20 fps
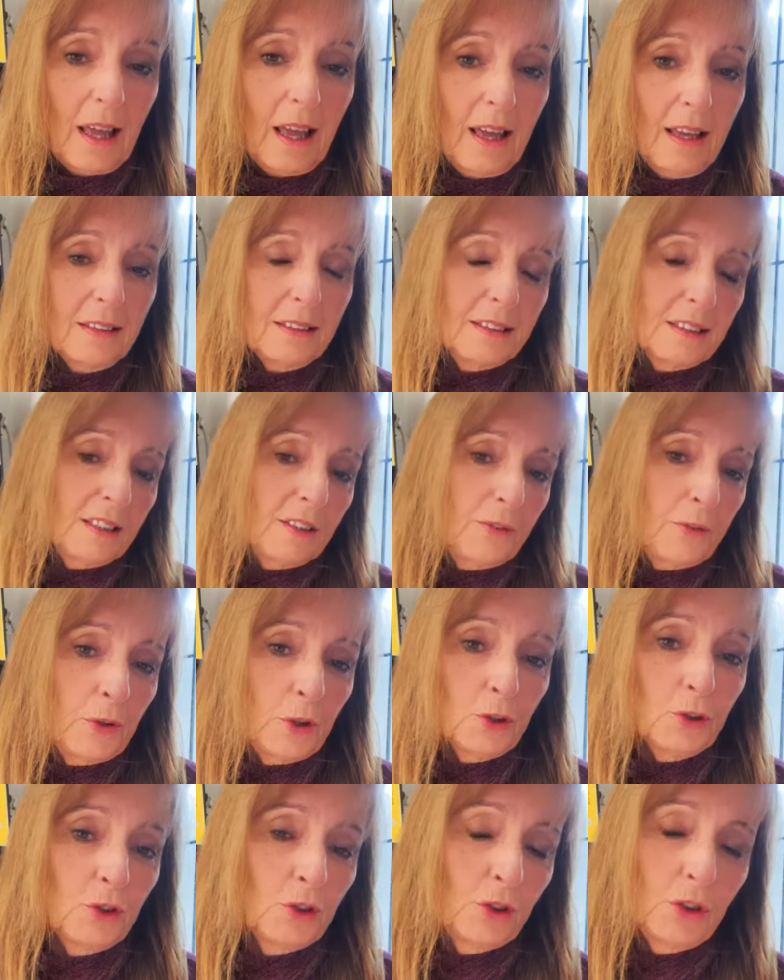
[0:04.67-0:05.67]
And if
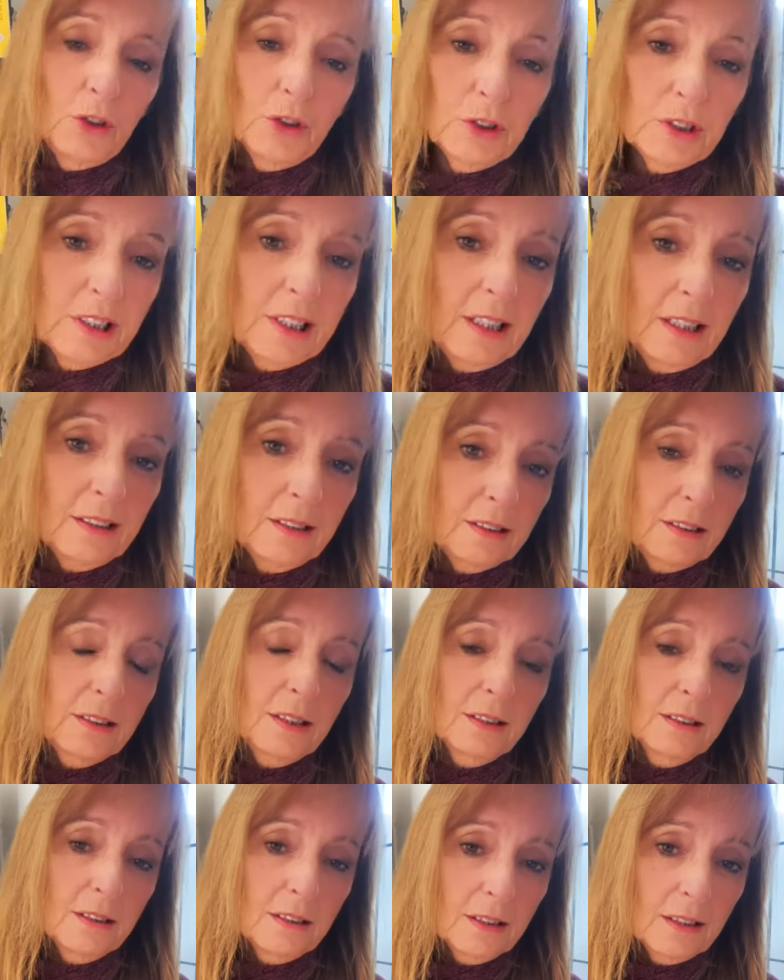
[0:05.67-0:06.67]
you do not get
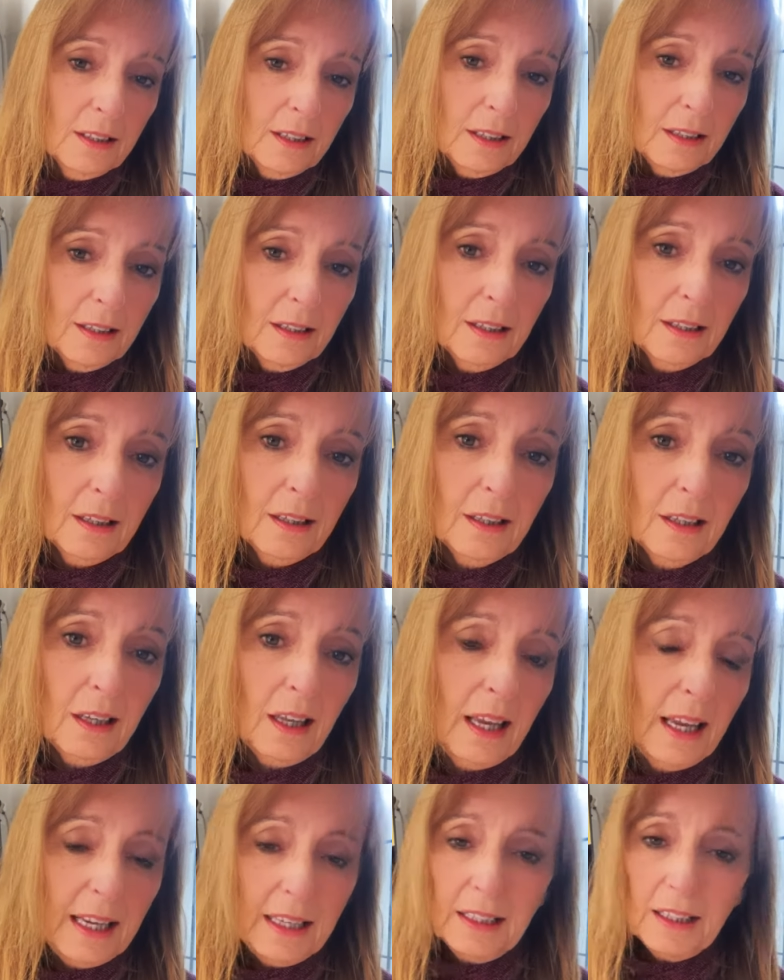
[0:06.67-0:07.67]

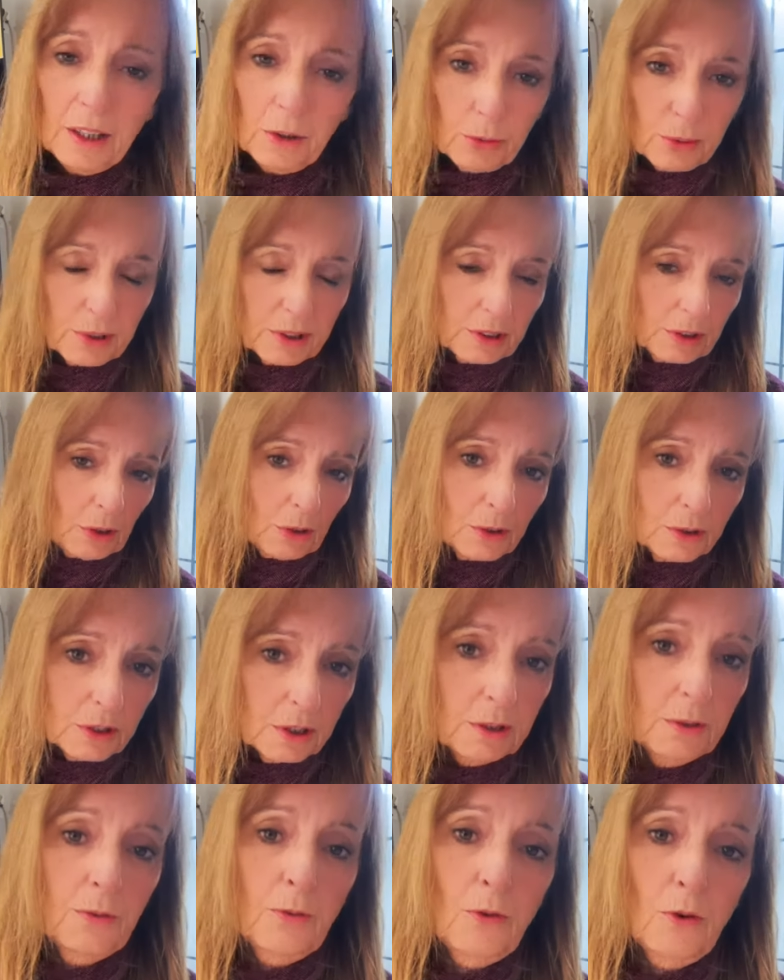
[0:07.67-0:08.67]
any
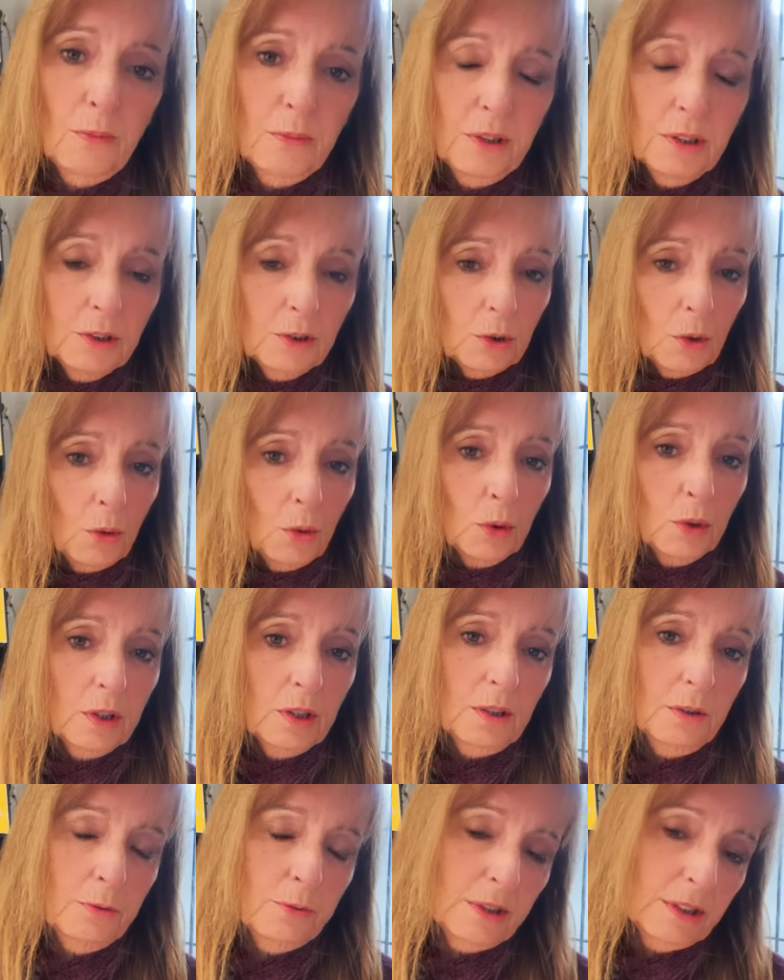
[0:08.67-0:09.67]
results from it, or
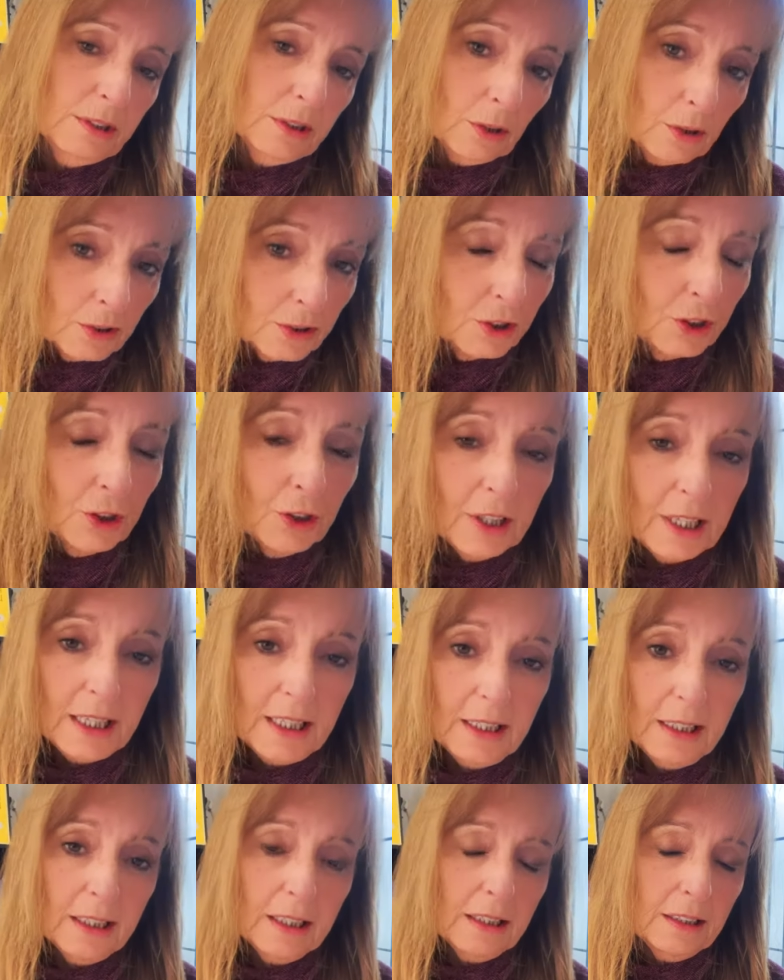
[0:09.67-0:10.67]
the results you're
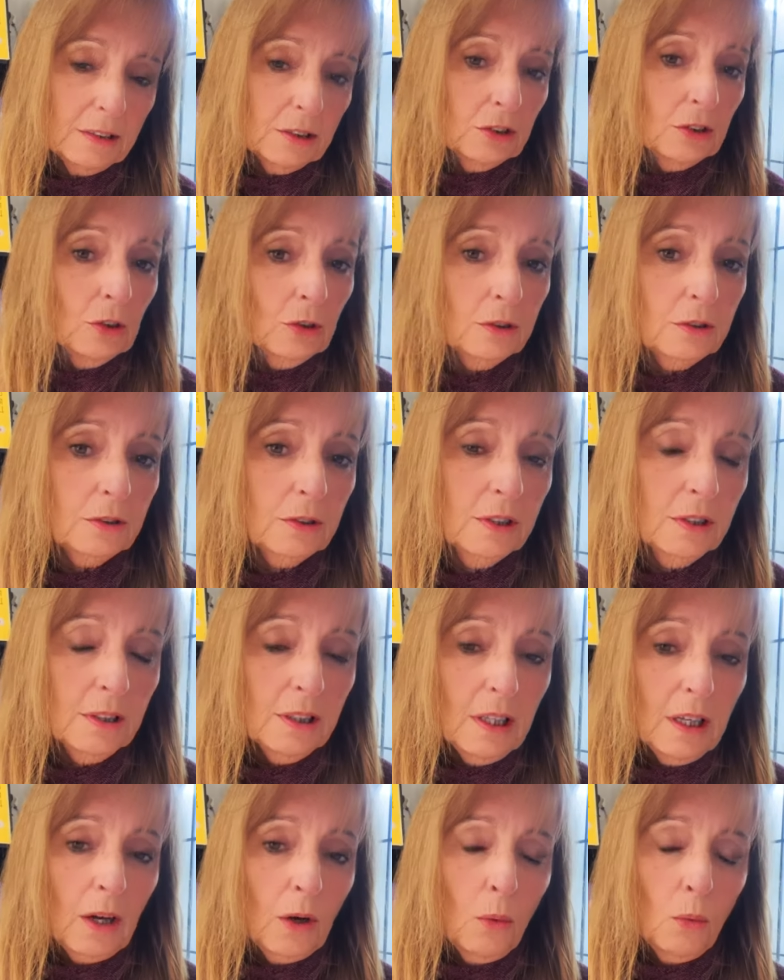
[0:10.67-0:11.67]
getting is not
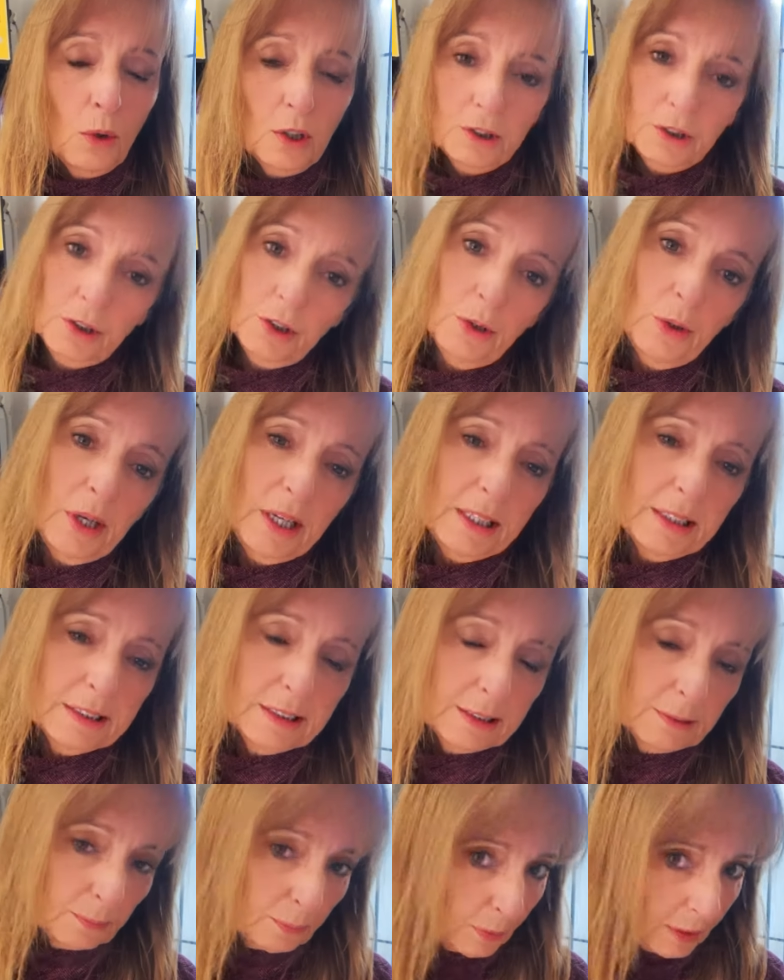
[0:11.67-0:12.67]
what you
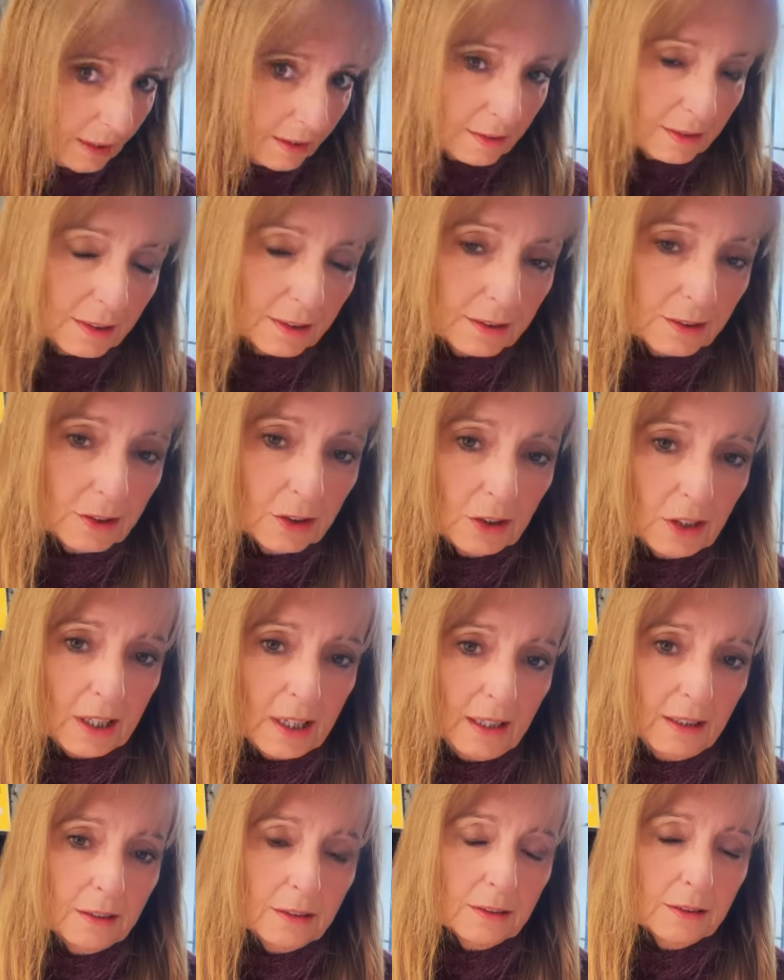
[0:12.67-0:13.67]
expected to
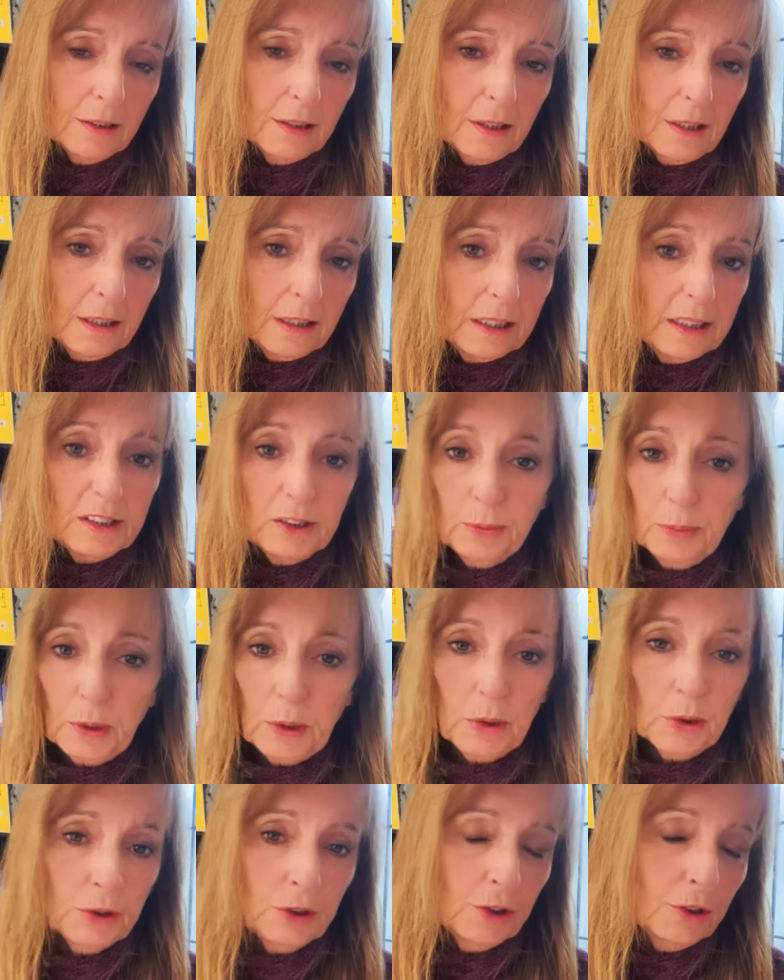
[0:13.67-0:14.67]
get, it's
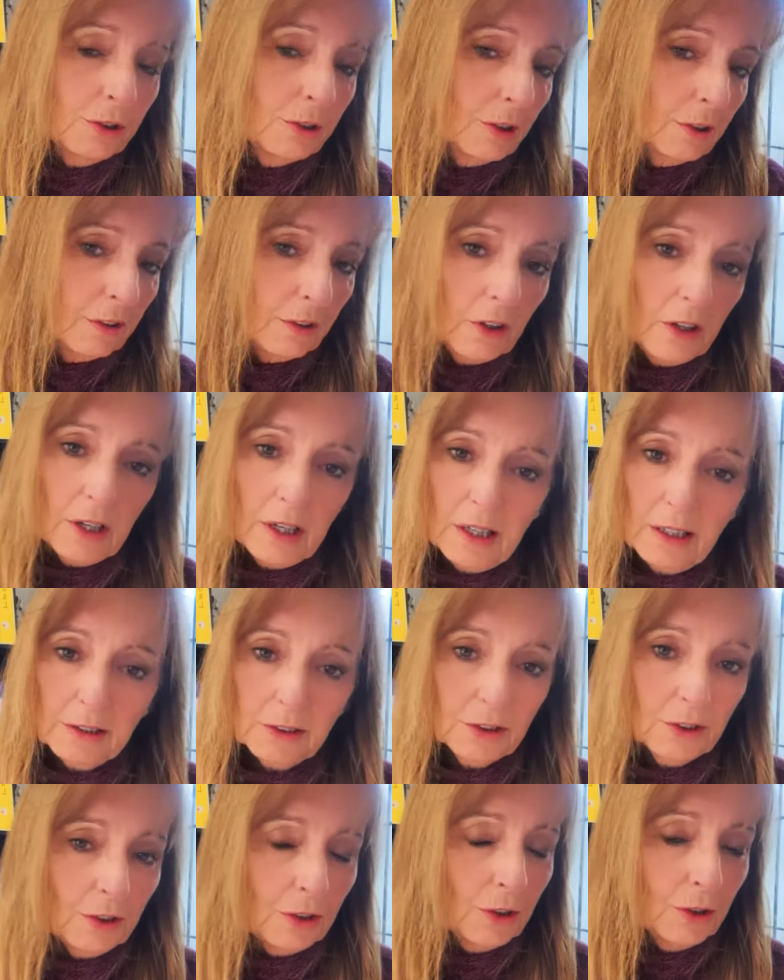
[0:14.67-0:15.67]
because you don't know how
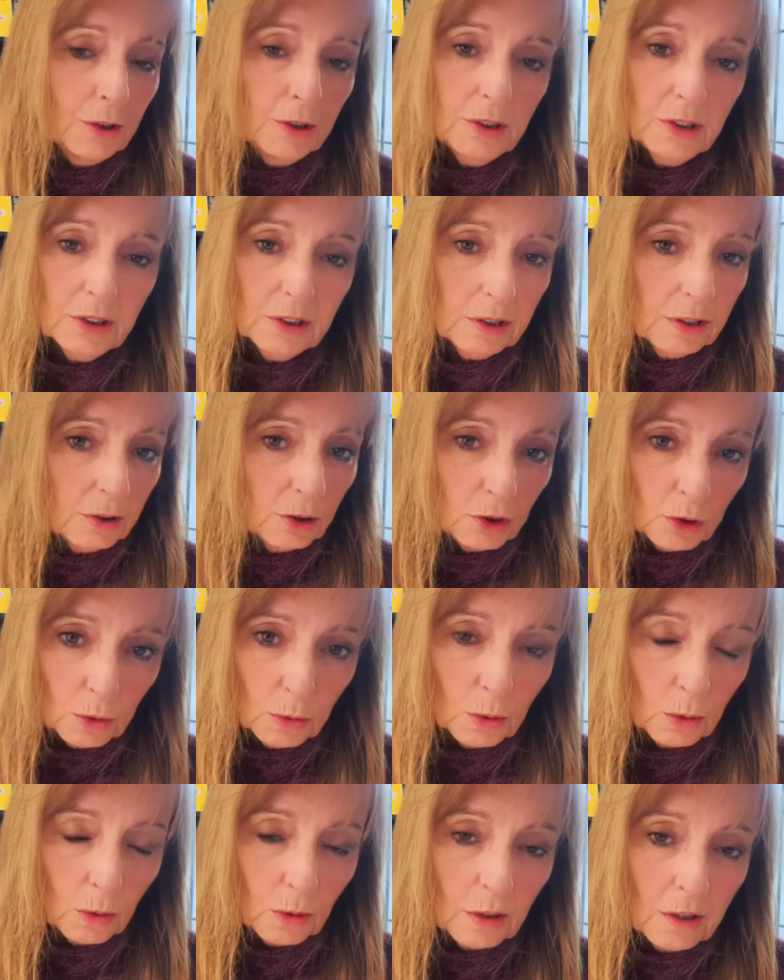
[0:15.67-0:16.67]
to use the tool.